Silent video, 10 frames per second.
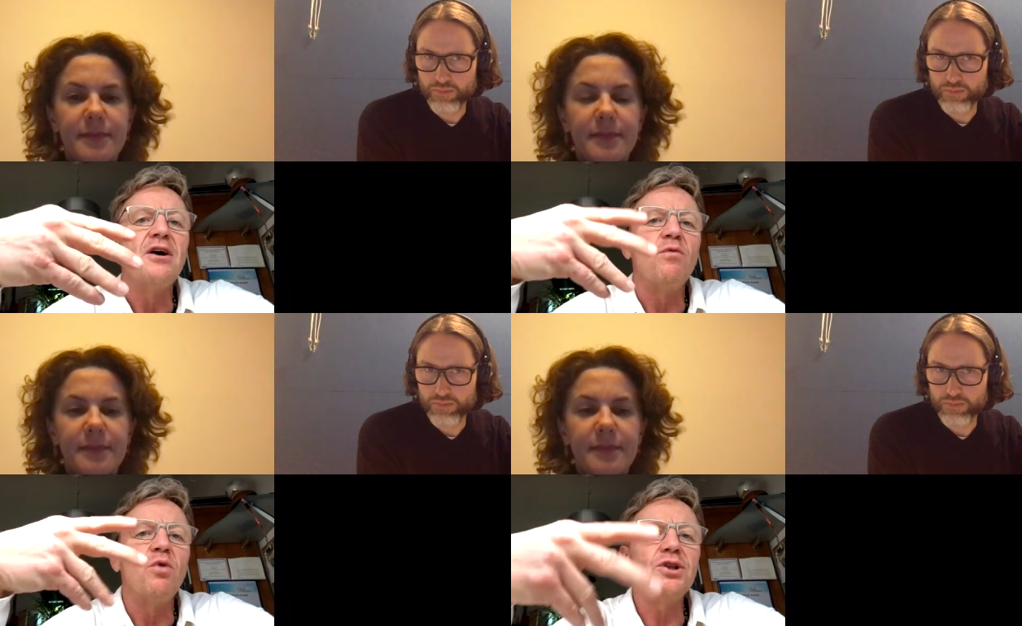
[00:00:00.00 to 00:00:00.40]

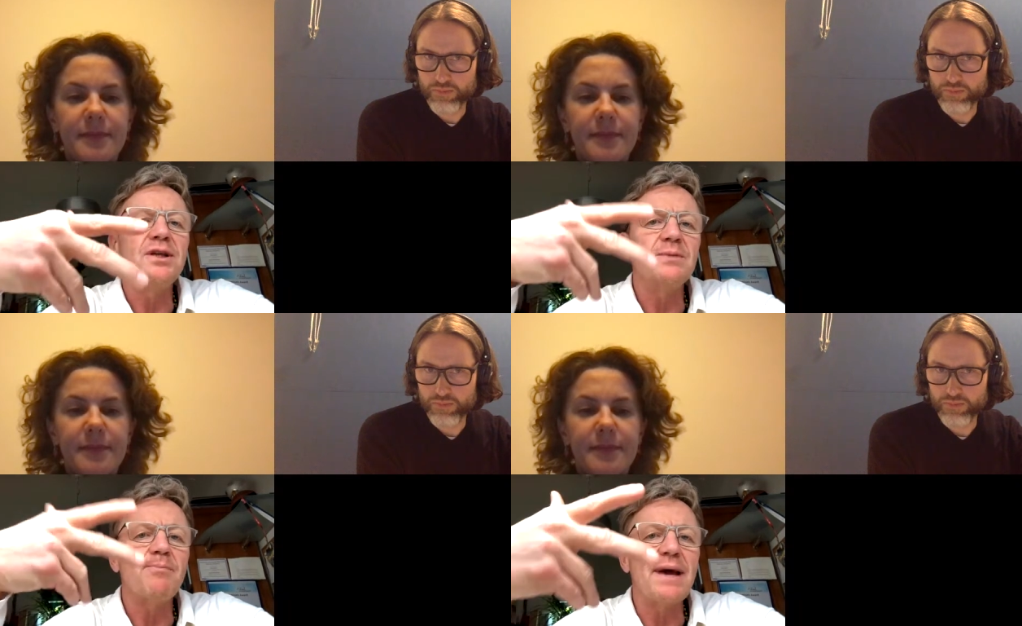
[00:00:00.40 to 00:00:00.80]
Speaker 1: what
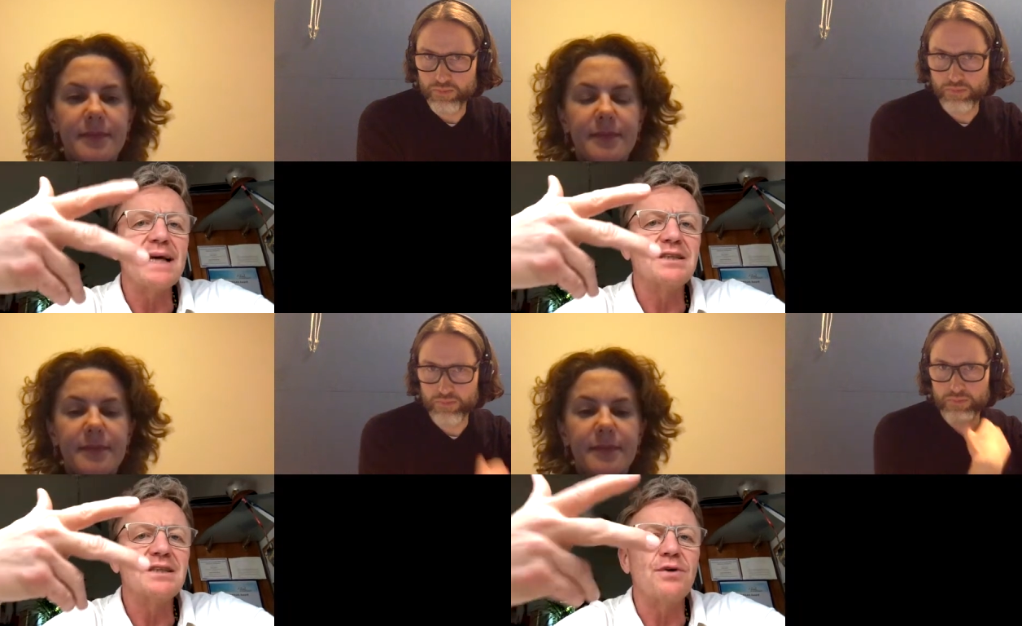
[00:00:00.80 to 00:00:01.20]
is
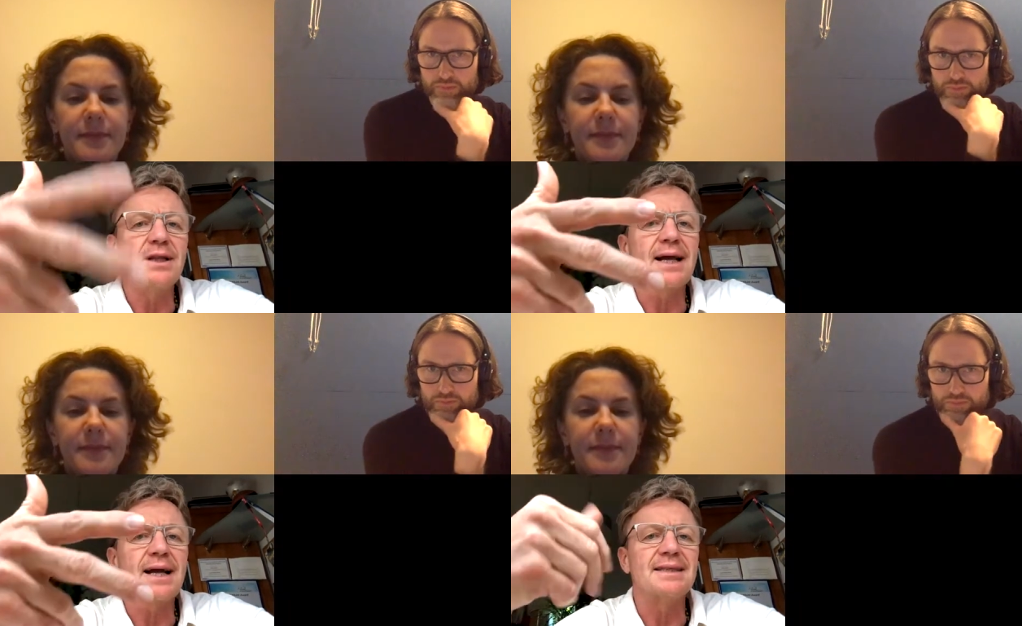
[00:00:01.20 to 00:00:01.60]
best for
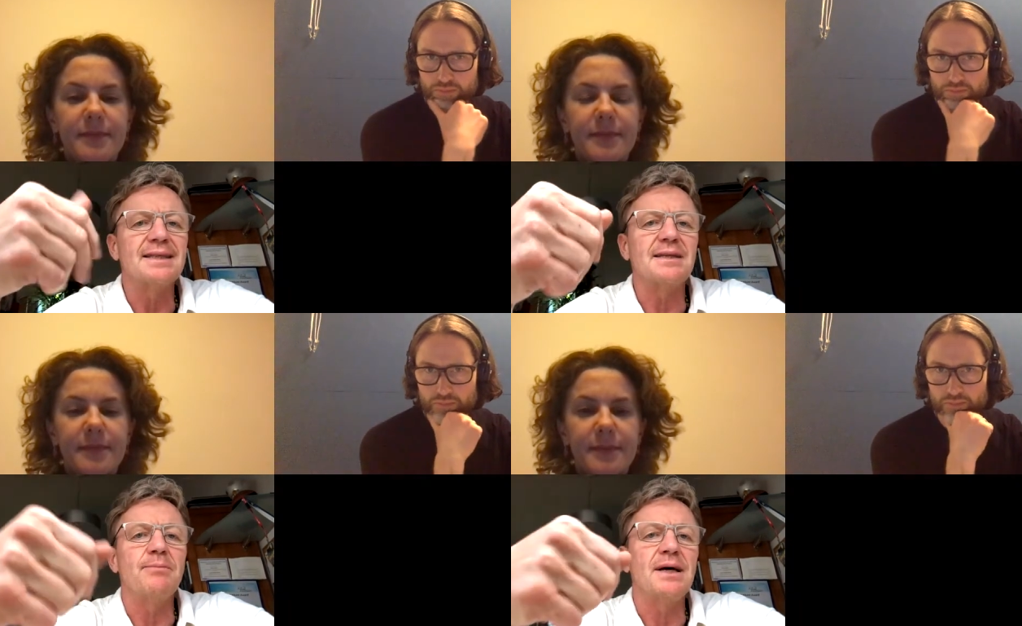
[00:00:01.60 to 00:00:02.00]
the
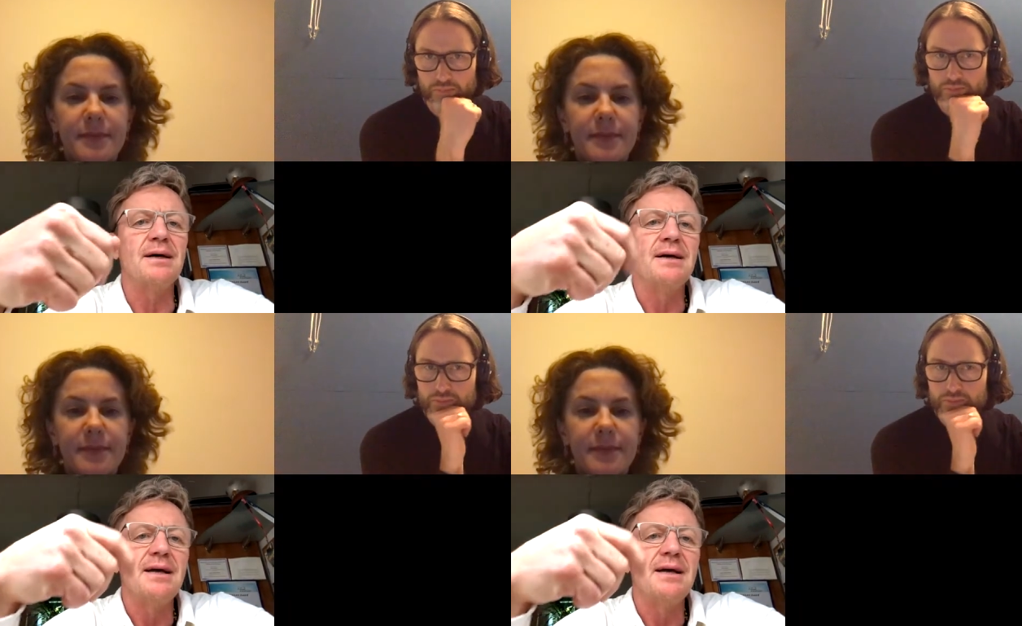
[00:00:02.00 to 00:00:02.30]
customer.